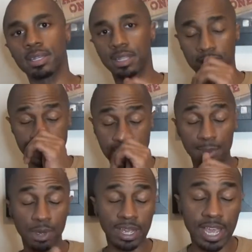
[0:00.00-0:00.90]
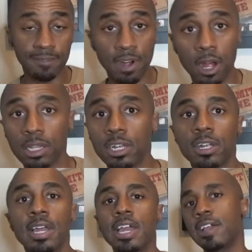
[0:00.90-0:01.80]
the example I gave
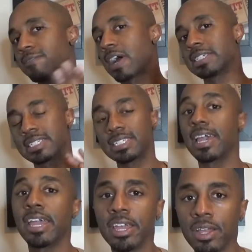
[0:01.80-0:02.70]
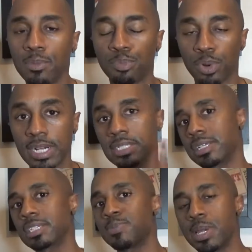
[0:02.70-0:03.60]
earlier, if I say bring
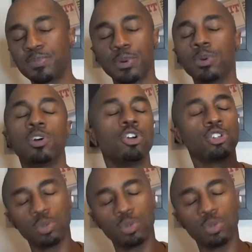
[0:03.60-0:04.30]
six people,